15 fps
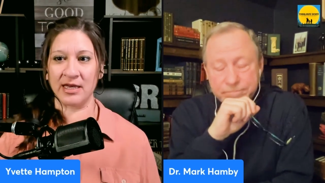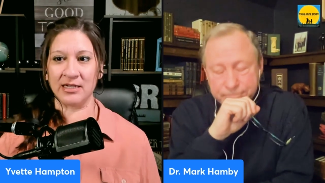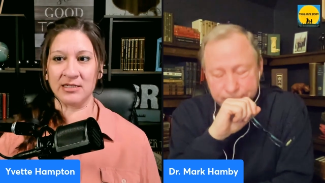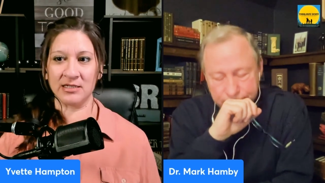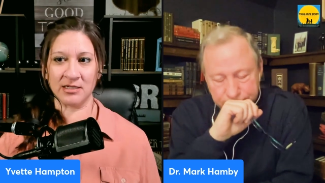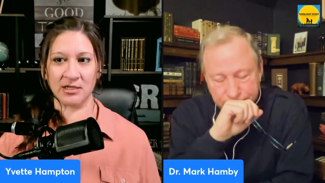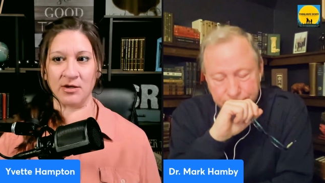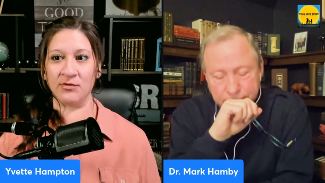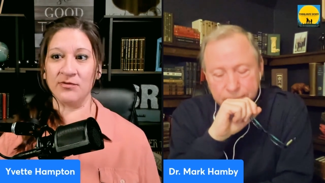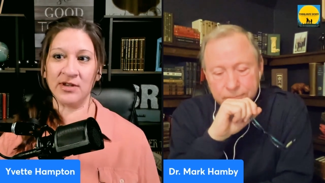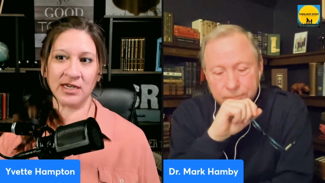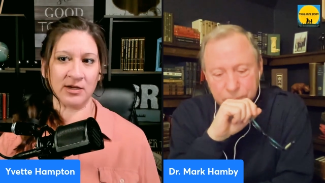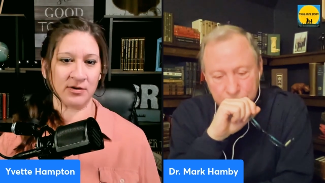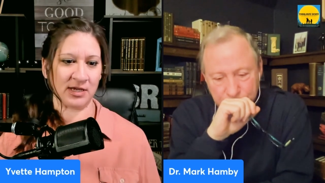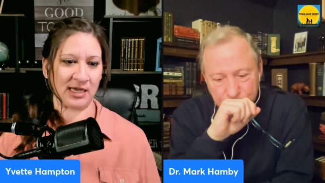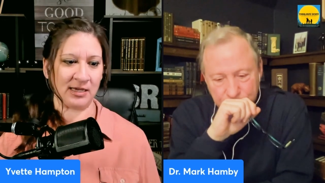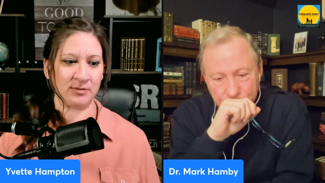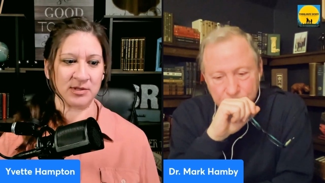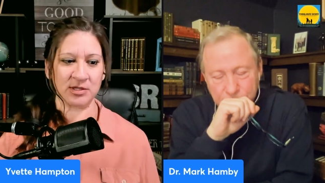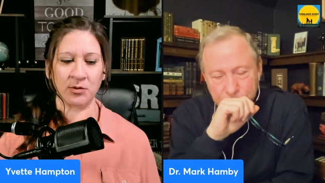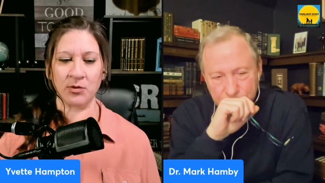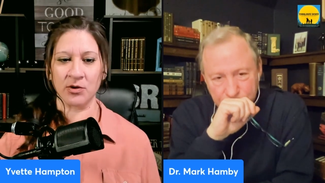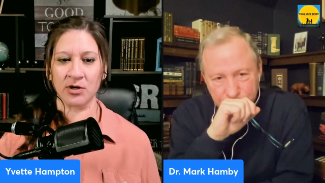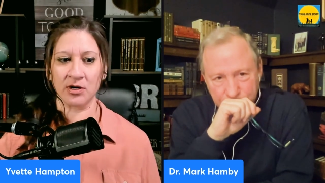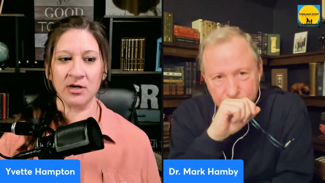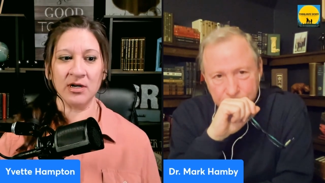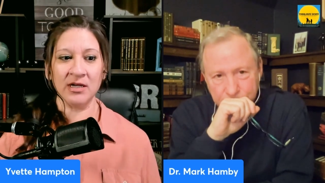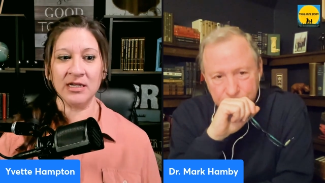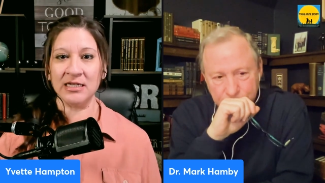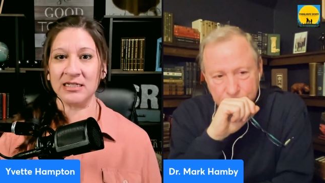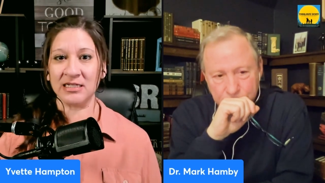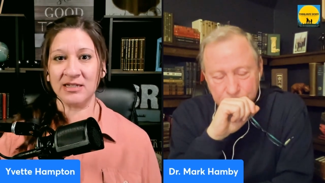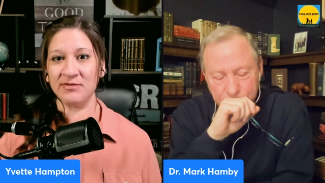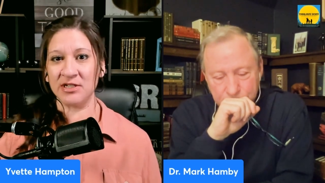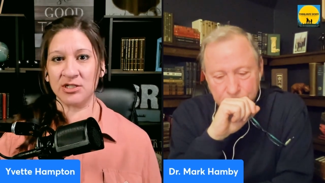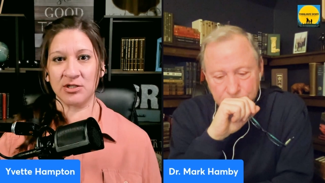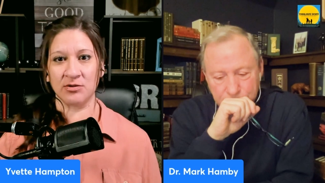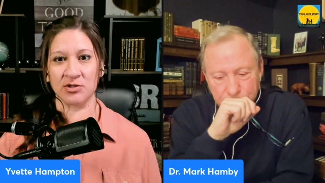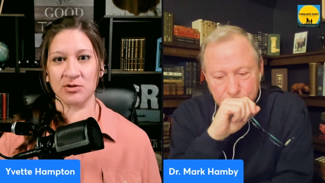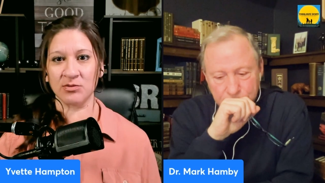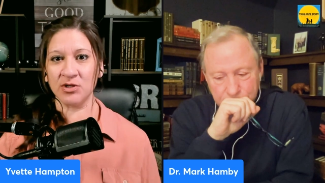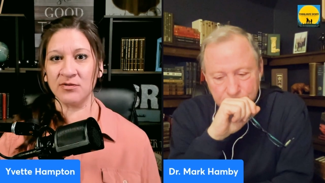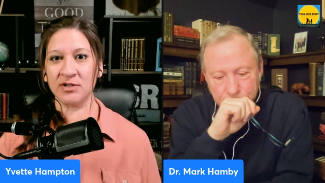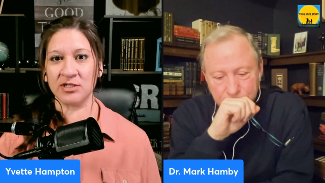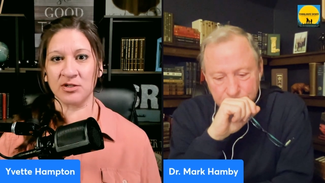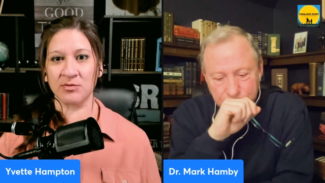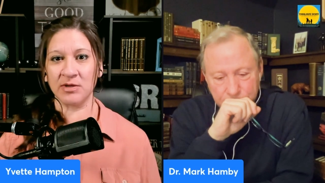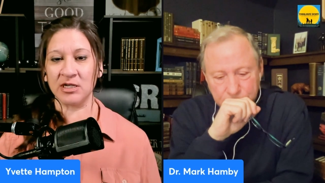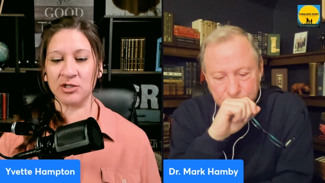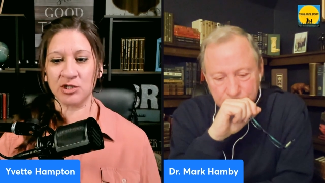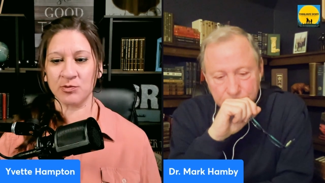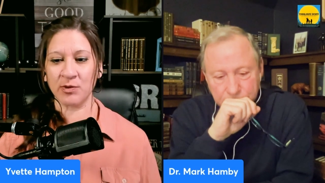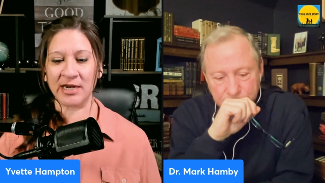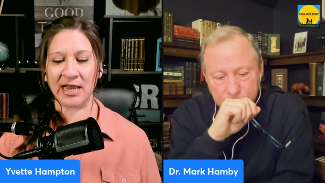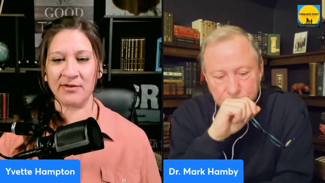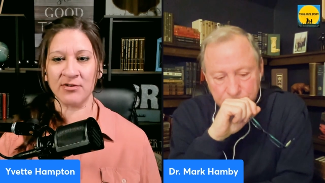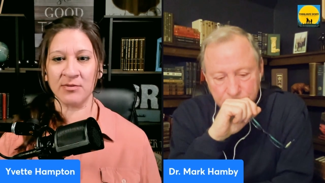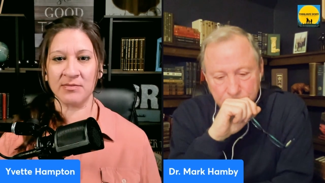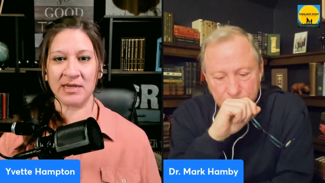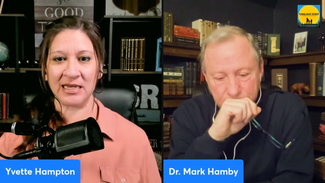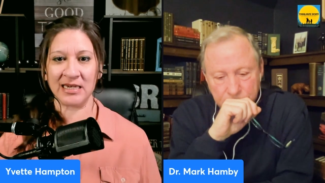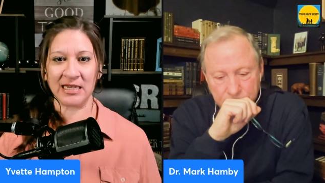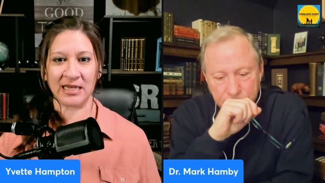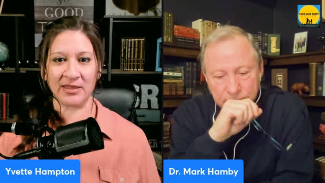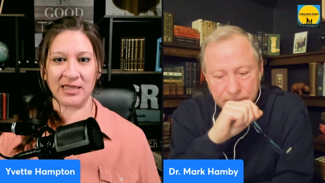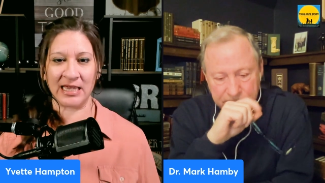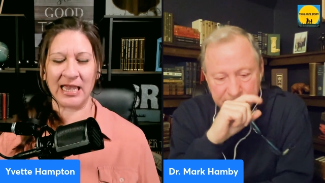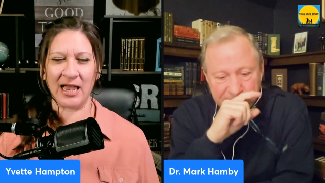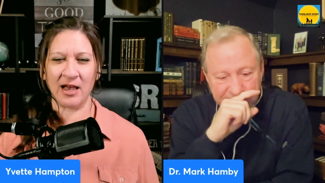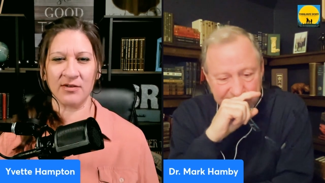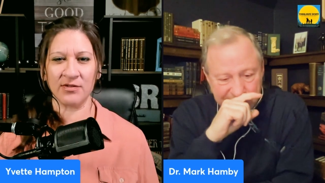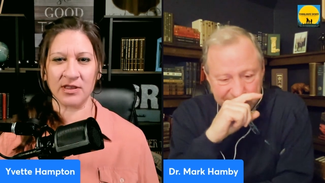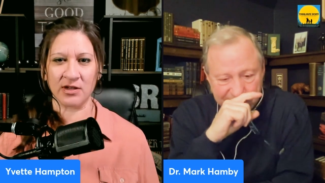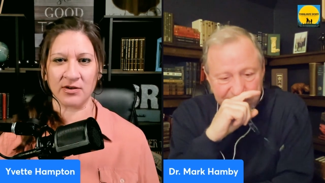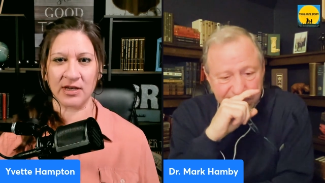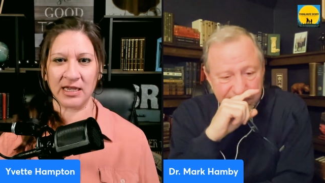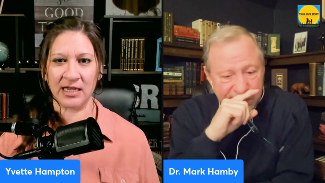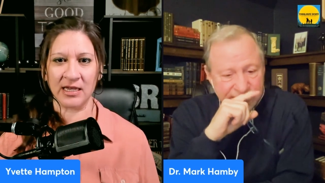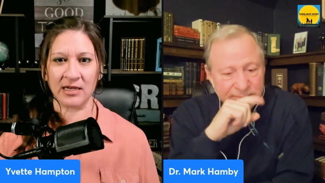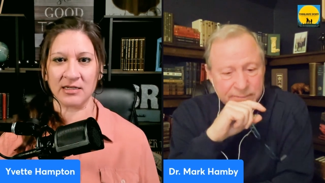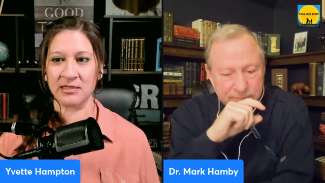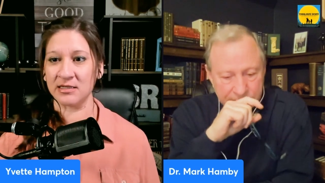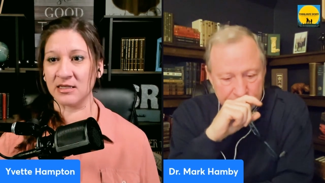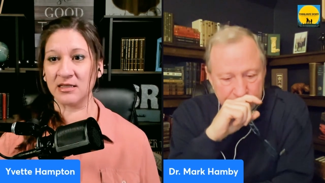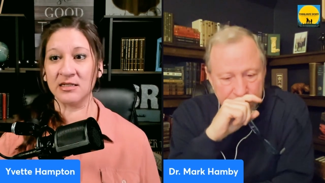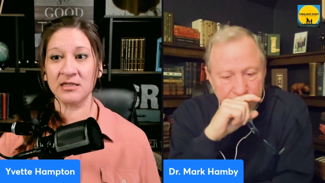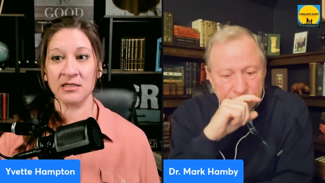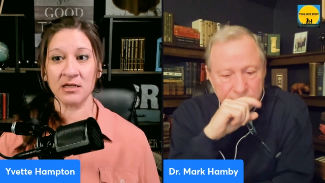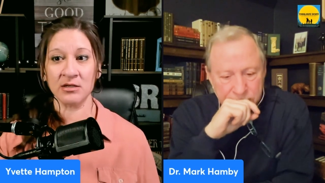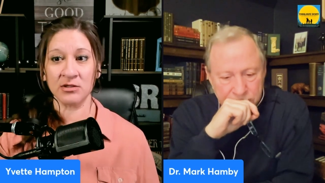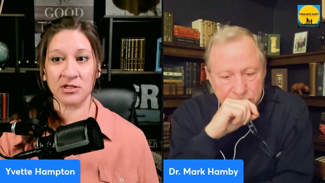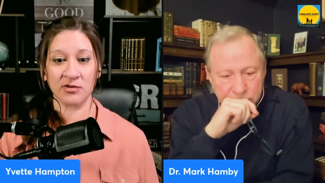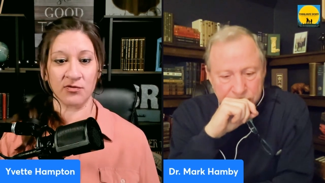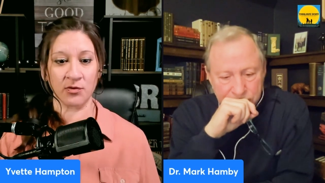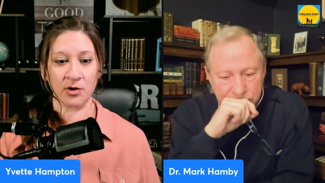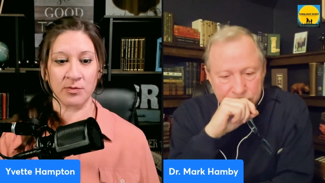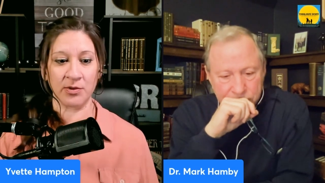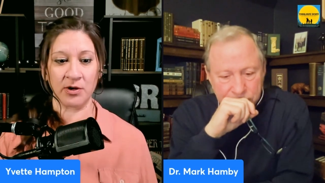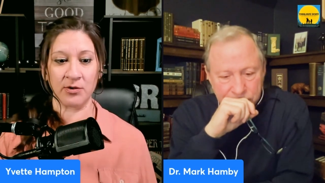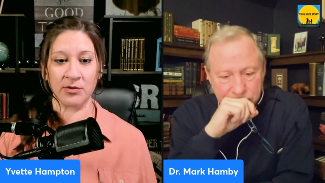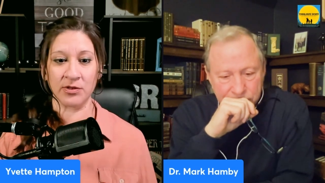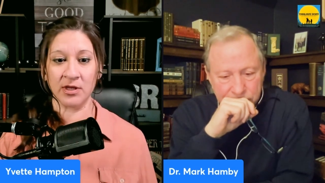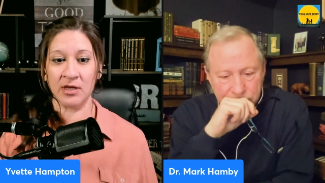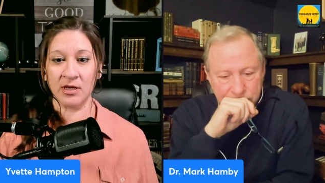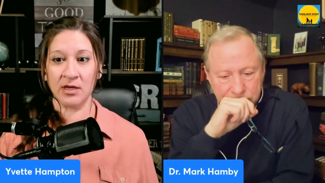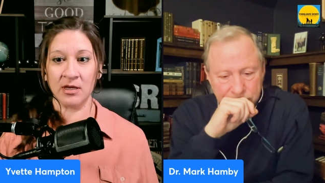Speaker 1: that's, you know, video games or mm-hmm. TV shows or movies or just whatever media they have in their hands. And this goes for both